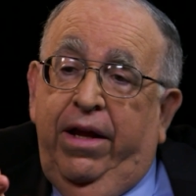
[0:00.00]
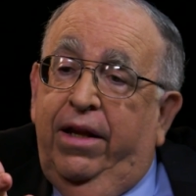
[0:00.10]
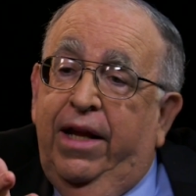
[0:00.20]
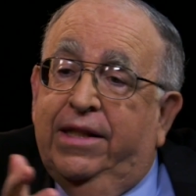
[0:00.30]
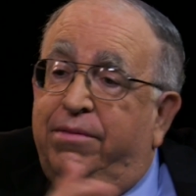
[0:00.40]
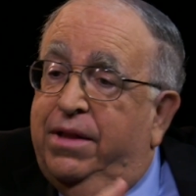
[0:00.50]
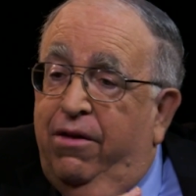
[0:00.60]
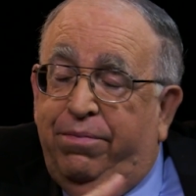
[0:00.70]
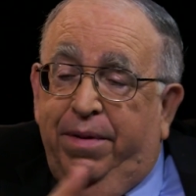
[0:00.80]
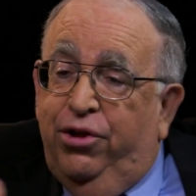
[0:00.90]
lets
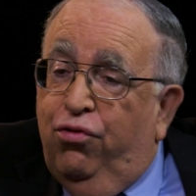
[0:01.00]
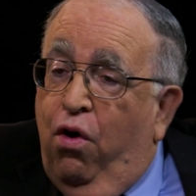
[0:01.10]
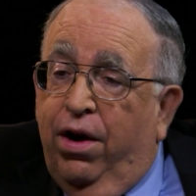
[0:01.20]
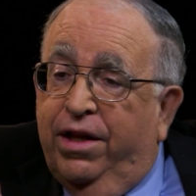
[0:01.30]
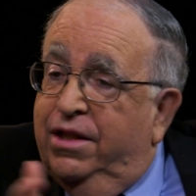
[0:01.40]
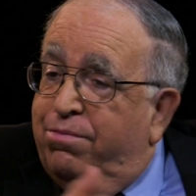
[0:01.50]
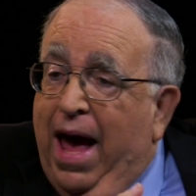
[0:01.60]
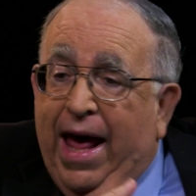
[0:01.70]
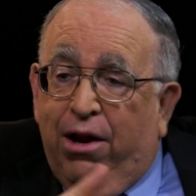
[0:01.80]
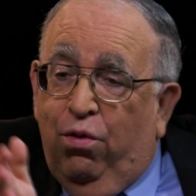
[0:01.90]
himself be drawn with this
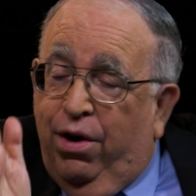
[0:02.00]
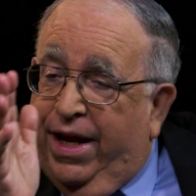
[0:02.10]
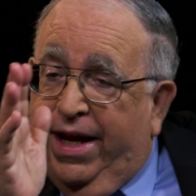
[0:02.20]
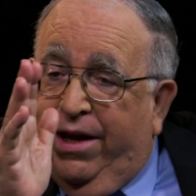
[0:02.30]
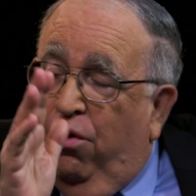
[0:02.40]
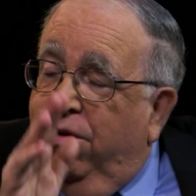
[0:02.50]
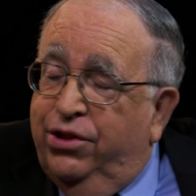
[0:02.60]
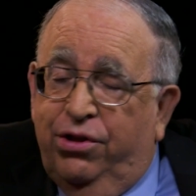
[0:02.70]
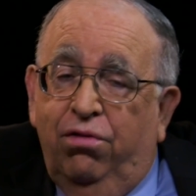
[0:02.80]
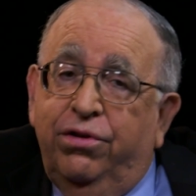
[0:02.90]
battle where he and all
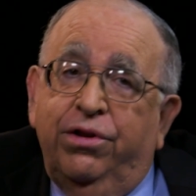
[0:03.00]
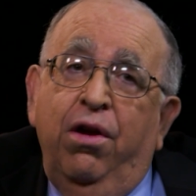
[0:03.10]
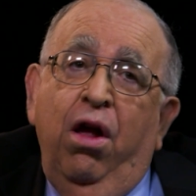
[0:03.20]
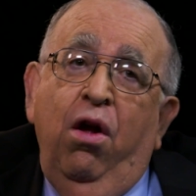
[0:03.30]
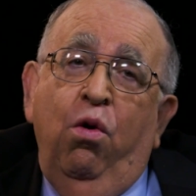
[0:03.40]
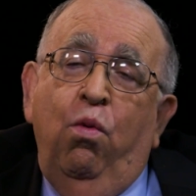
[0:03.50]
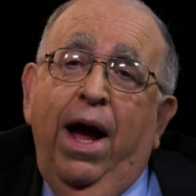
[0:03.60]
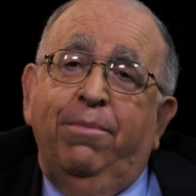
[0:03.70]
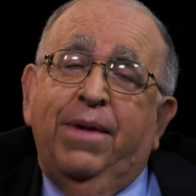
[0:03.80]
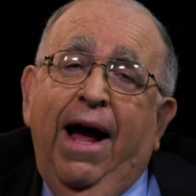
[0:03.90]
his soldiers are
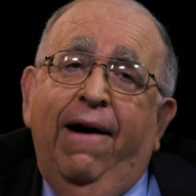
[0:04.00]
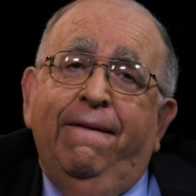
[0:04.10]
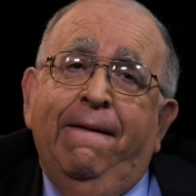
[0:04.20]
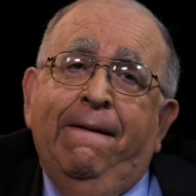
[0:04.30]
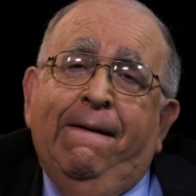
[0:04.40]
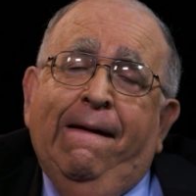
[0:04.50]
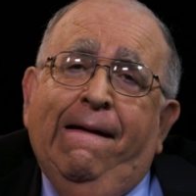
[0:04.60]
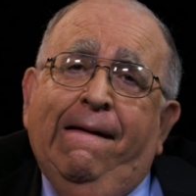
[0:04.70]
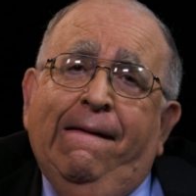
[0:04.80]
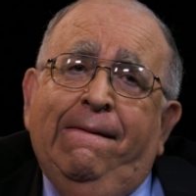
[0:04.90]
wiped out.
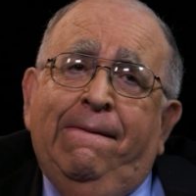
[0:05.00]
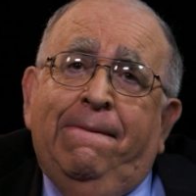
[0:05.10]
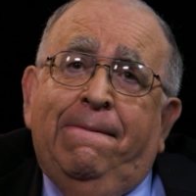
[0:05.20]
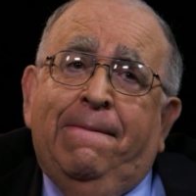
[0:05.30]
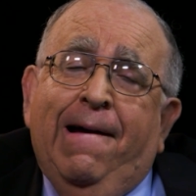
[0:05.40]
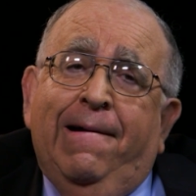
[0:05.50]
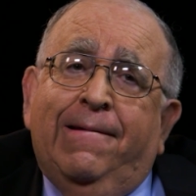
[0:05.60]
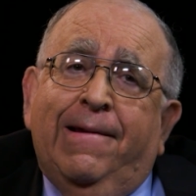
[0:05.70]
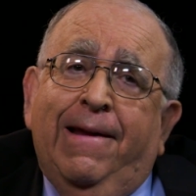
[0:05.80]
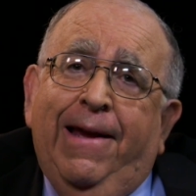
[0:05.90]
Now,
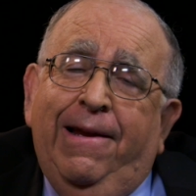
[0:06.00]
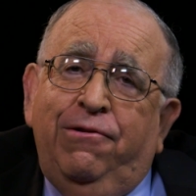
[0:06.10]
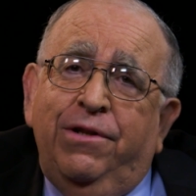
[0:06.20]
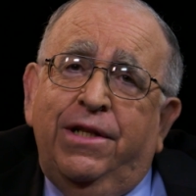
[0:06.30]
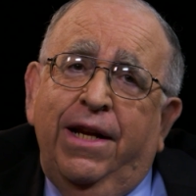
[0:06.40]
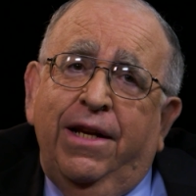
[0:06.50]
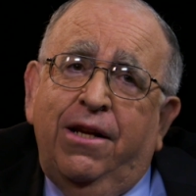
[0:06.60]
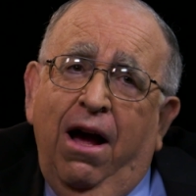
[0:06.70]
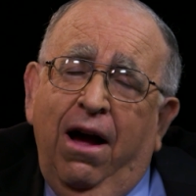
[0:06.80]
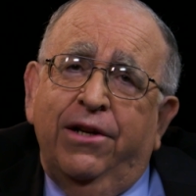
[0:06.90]
it's an interesting
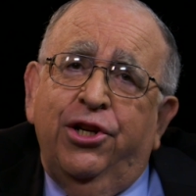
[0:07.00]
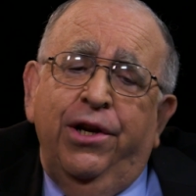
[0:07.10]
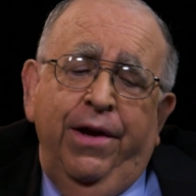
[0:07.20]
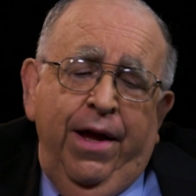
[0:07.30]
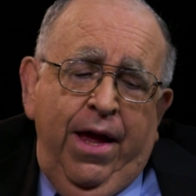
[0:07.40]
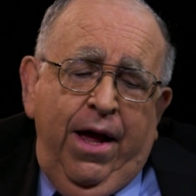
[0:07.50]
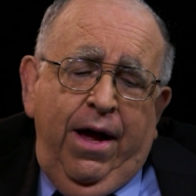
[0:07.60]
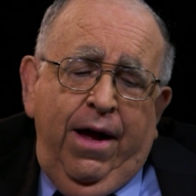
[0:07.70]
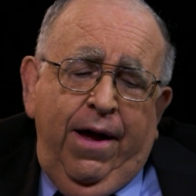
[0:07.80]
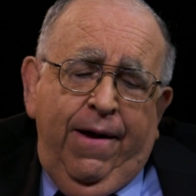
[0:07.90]
touch.
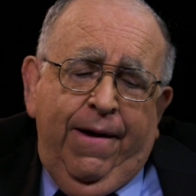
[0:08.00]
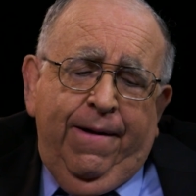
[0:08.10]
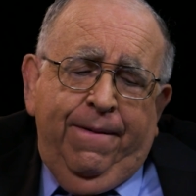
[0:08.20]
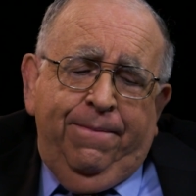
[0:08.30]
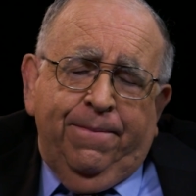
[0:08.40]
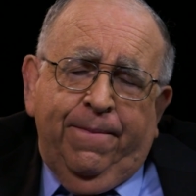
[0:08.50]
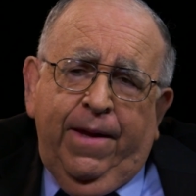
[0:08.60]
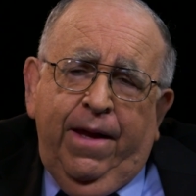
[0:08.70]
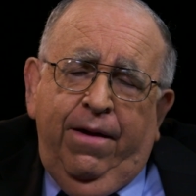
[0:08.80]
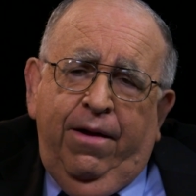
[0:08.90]

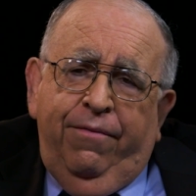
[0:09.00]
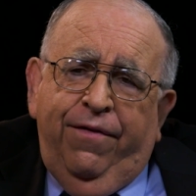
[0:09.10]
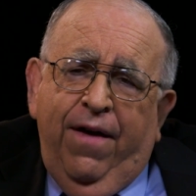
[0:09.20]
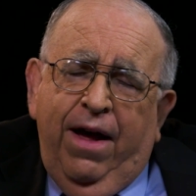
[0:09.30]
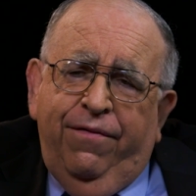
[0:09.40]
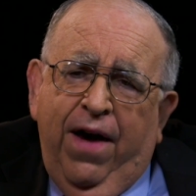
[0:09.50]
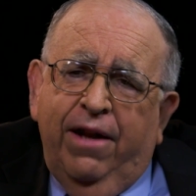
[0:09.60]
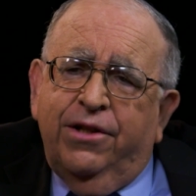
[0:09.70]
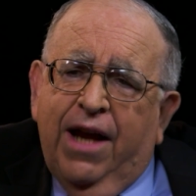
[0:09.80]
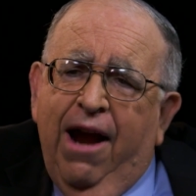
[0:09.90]

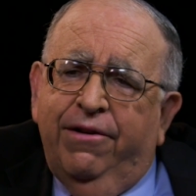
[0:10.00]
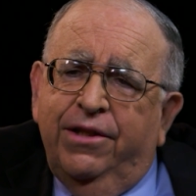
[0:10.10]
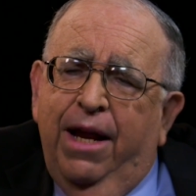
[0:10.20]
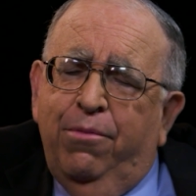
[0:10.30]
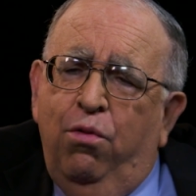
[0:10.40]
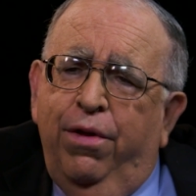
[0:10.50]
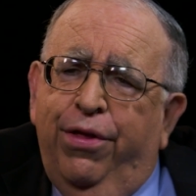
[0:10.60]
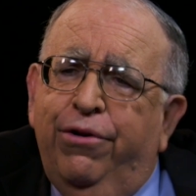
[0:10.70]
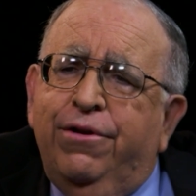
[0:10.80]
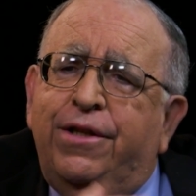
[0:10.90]
Fonda's character is named Owen
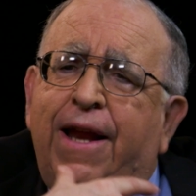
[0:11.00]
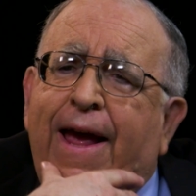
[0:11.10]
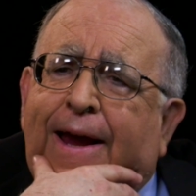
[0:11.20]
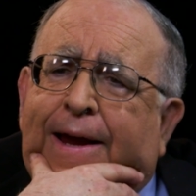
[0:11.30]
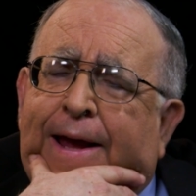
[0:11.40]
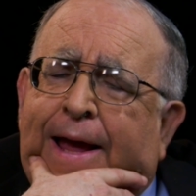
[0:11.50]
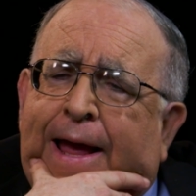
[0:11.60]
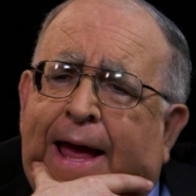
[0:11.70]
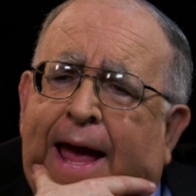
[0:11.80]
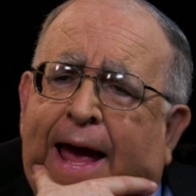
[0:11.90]
Thursday,
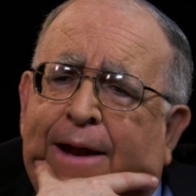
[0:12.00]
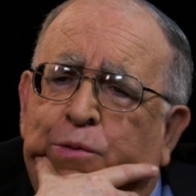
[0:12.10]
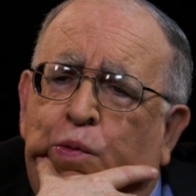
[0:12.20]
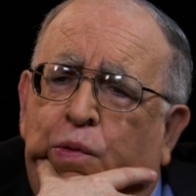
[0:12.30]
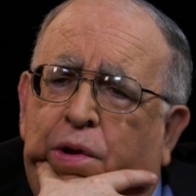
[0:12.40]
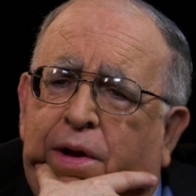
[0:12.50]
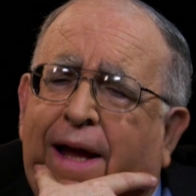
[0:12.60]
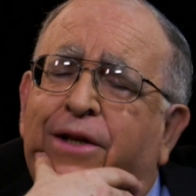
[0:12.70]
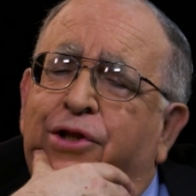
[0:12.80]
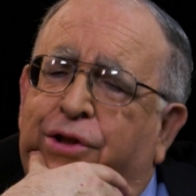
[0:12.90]
and
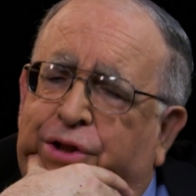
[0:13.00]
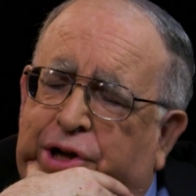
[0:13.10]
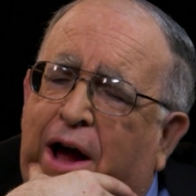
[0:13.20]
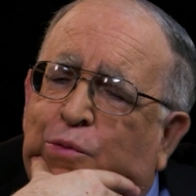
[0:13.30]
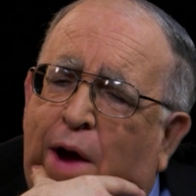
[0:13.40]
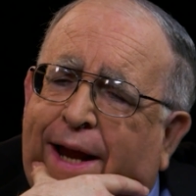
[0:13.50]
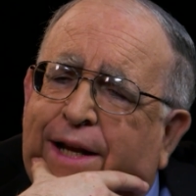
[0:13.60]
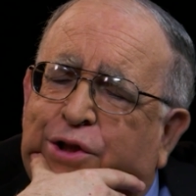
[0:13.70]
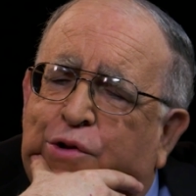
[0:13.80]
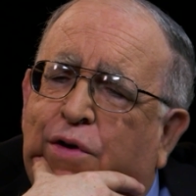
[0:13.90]
John Wayne
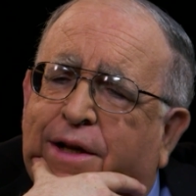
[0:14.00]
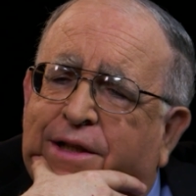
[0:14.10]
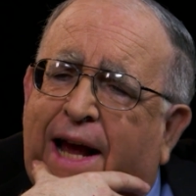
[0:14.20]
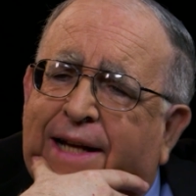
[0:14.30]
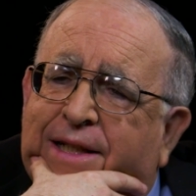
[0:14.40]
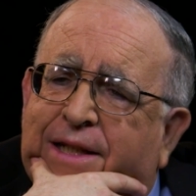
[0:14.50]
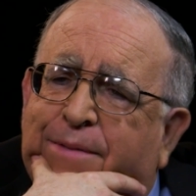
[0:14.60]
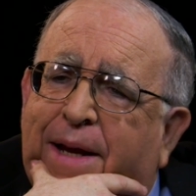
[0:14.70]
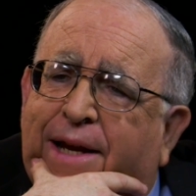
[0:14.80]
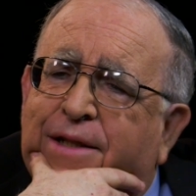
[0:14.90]
as York is asked to
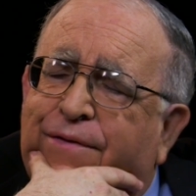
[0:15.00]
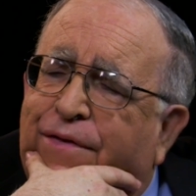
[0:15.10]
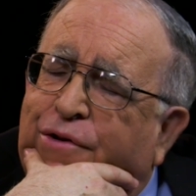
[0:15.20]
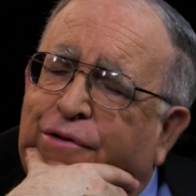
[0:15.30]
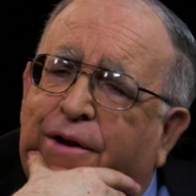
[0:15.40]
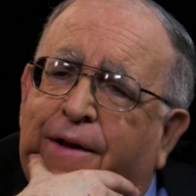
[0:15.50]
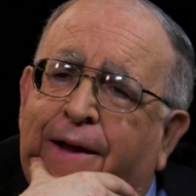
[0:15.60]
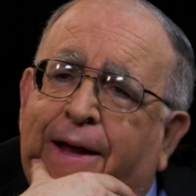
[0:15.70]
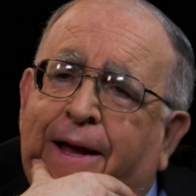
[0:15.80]
speak at his funeral,